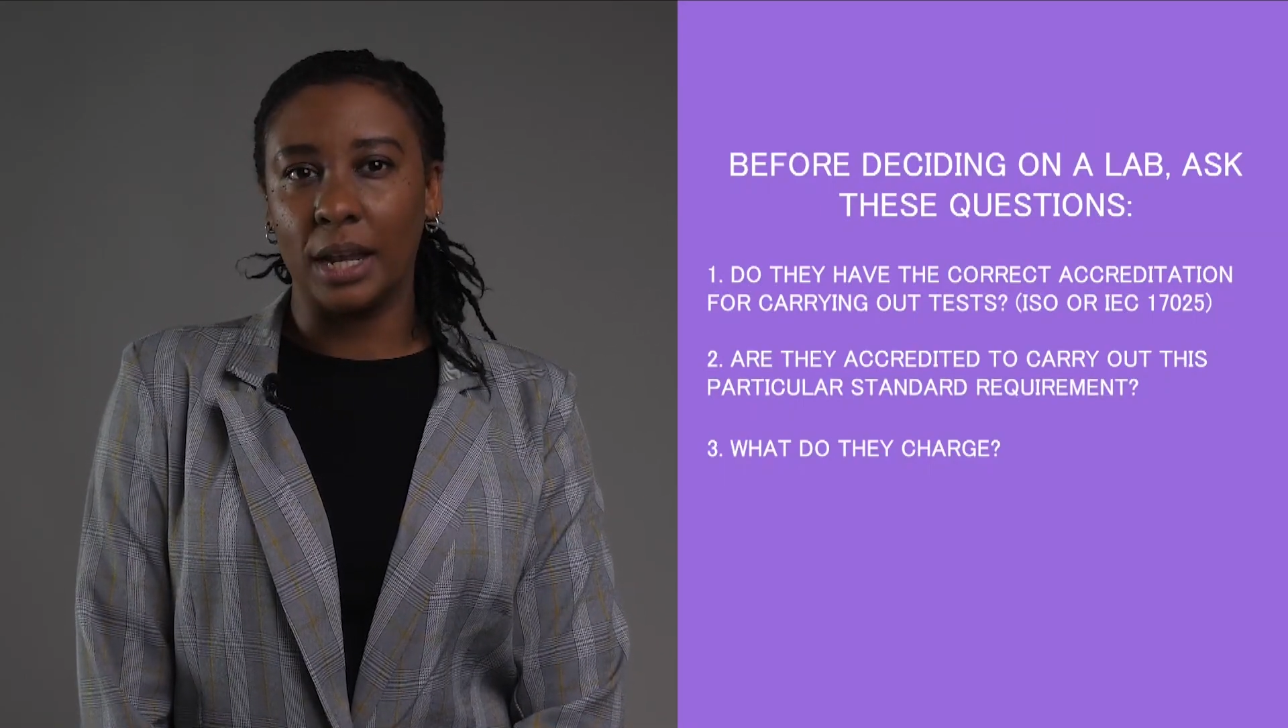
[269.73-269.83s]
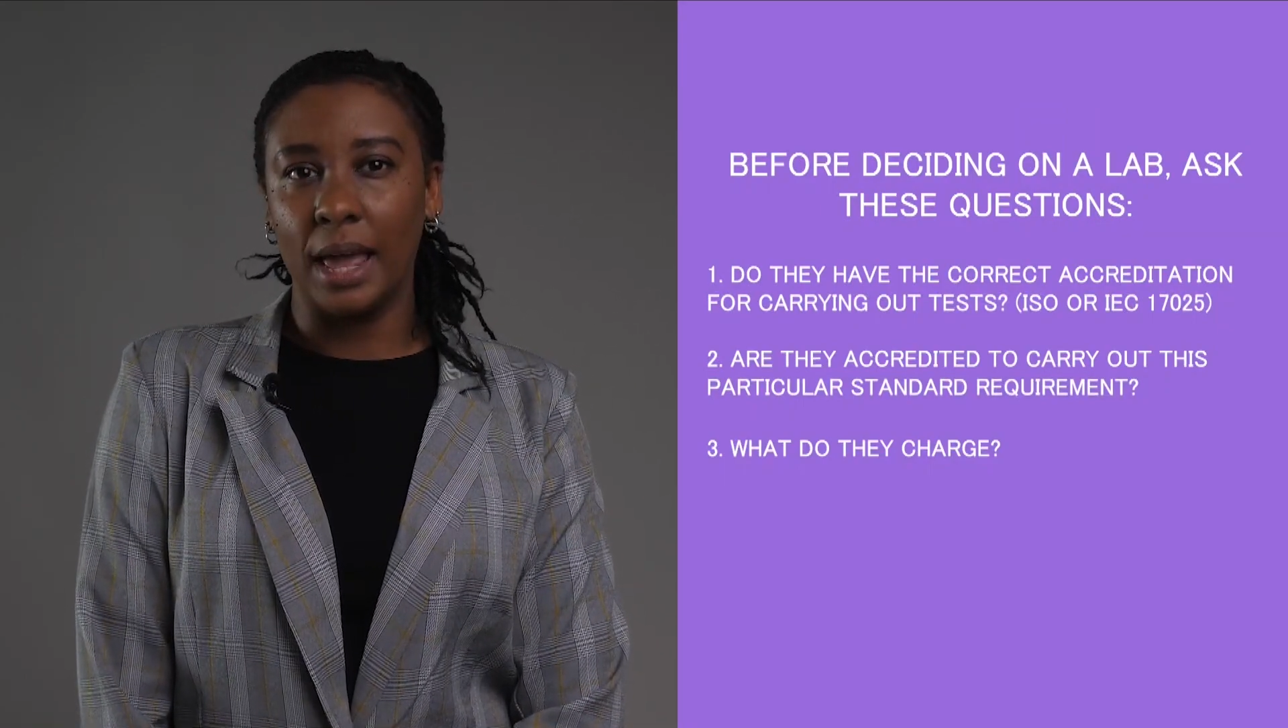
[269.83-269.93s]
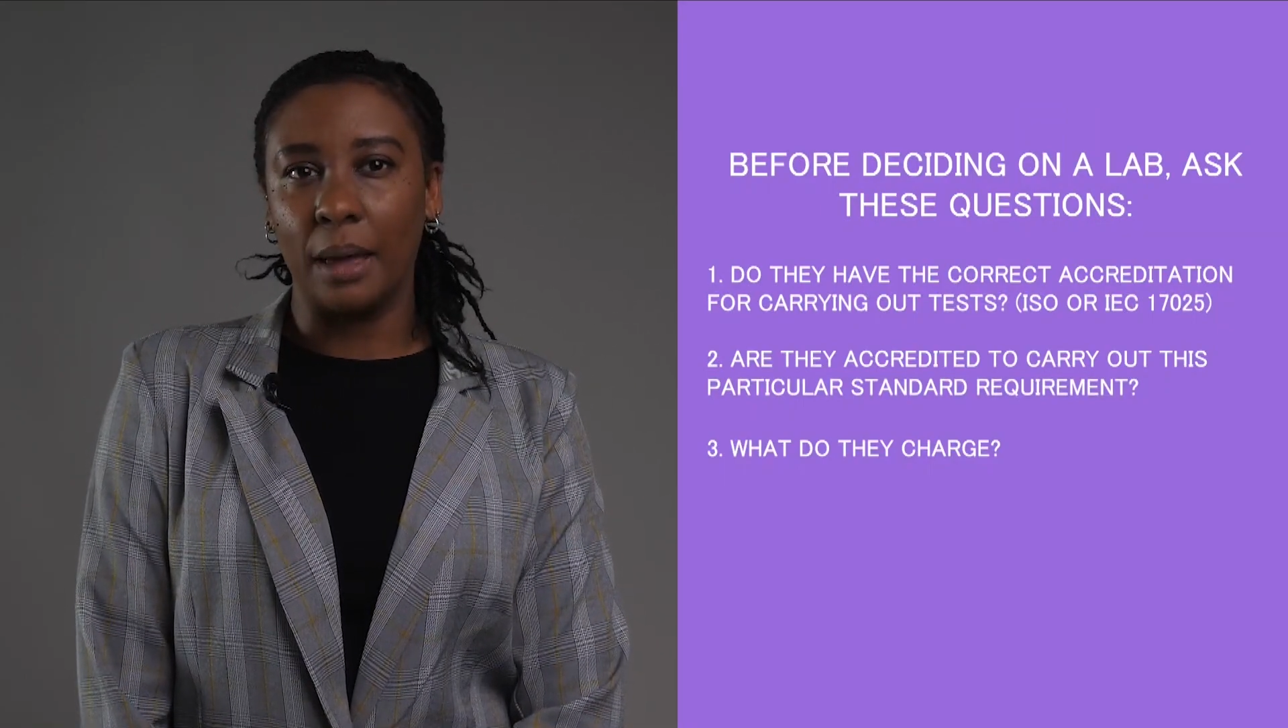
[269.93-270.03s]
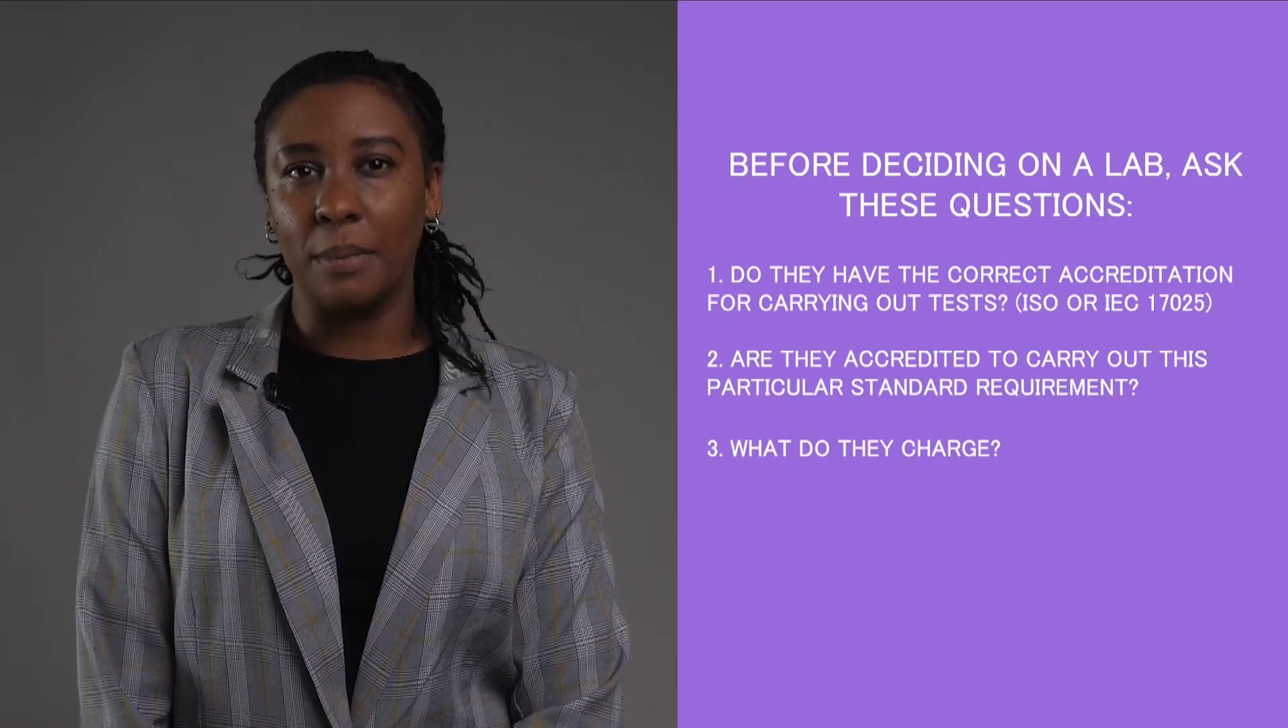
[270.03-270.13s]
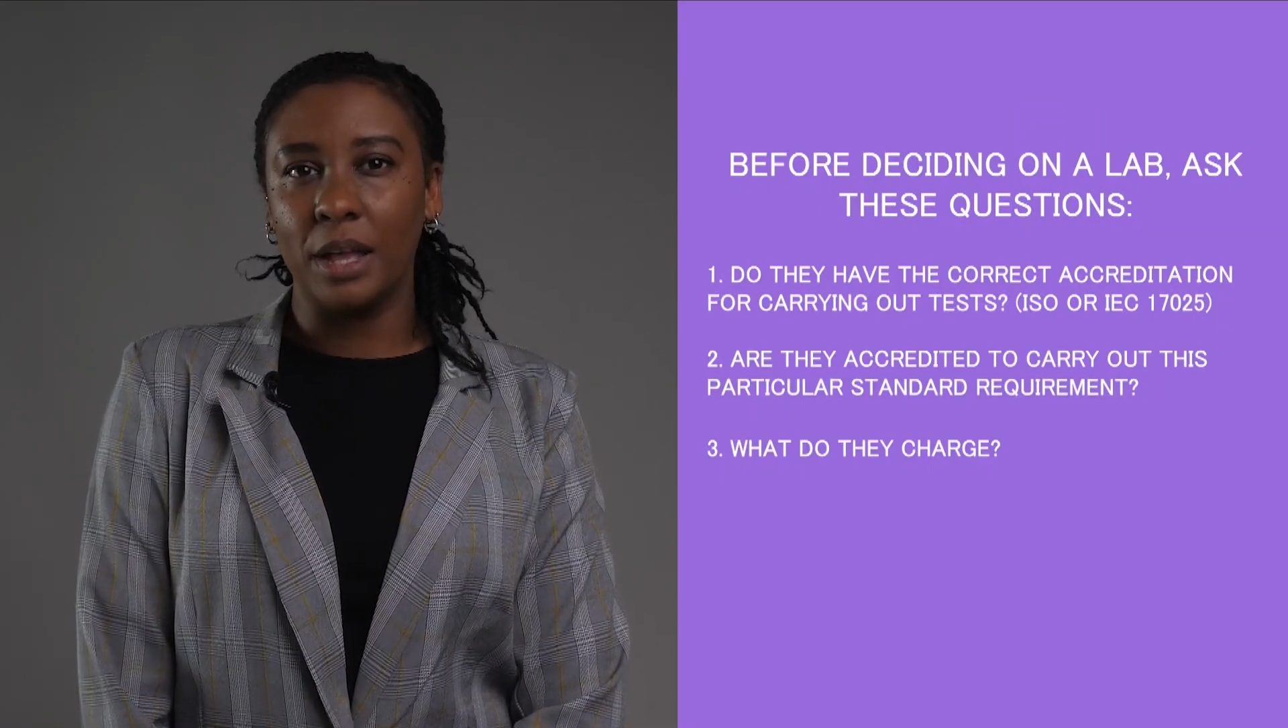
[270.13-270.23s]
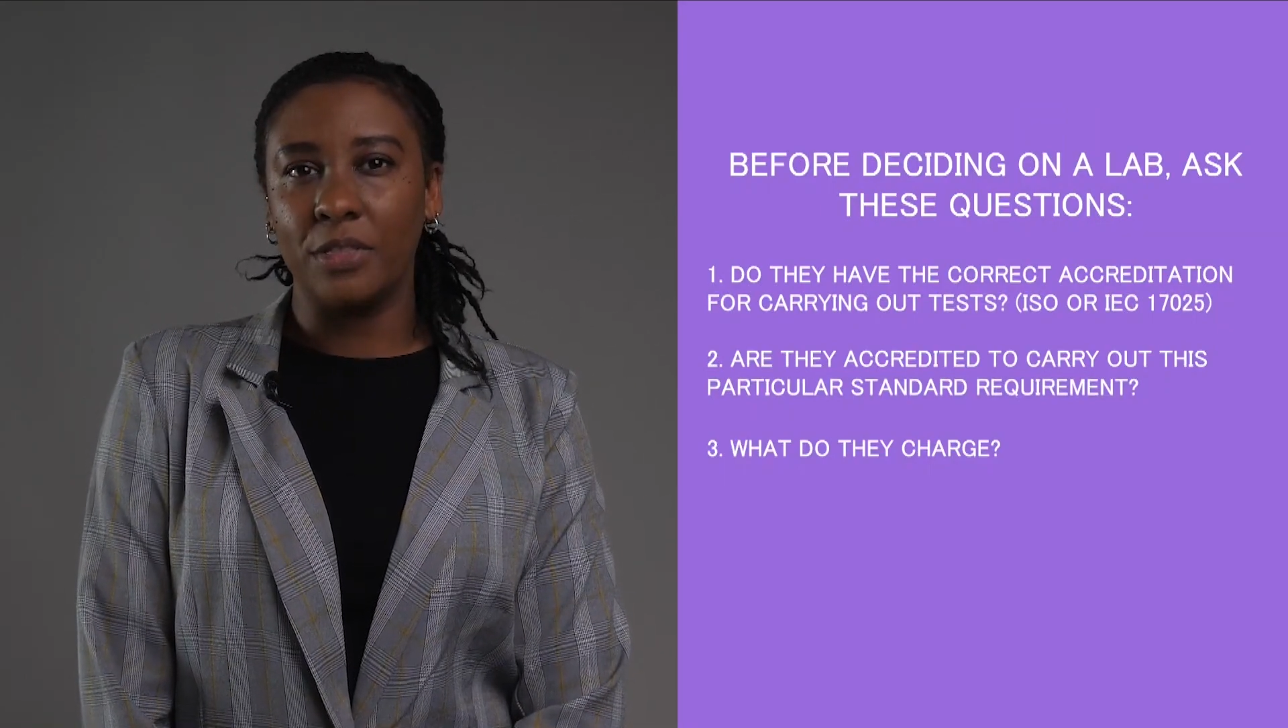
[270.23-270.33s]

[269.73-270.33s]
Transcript: lab,